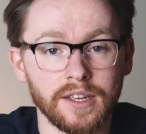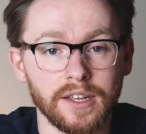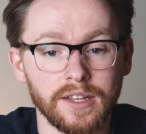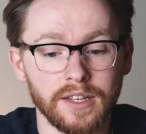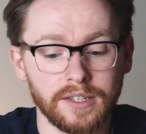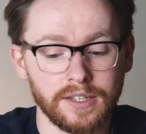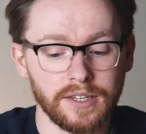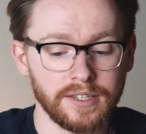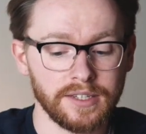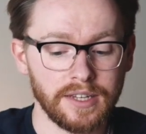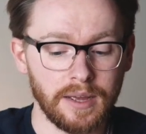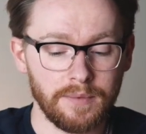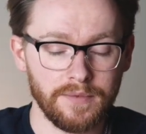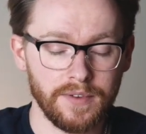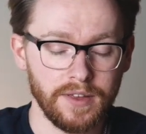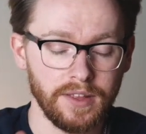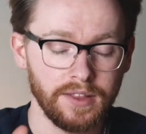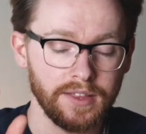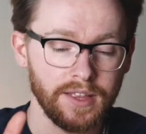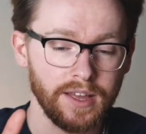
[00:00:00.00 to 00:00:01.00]
and this is
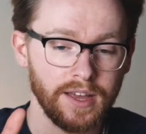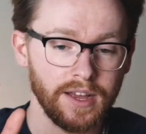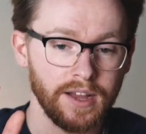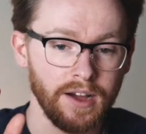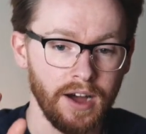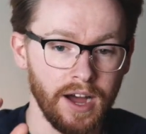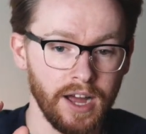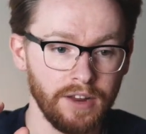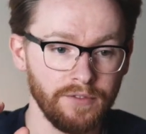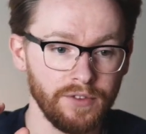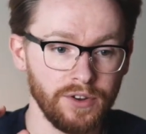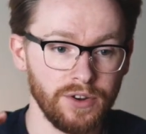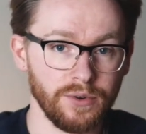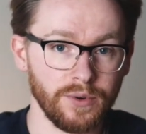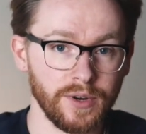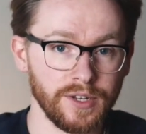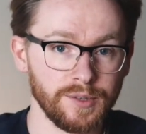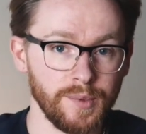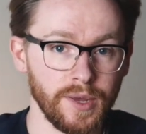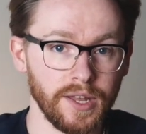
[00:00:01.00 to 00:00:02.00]
something that kind of
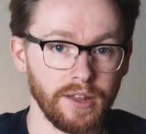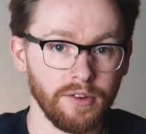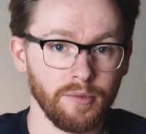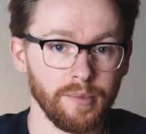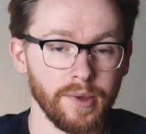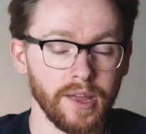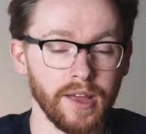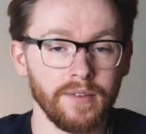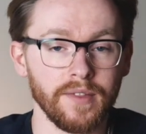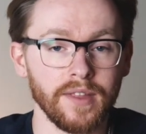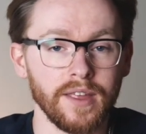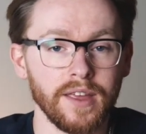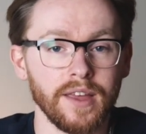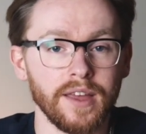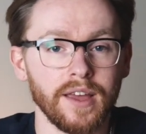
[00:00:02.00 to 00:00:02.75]
annoys me a little bit.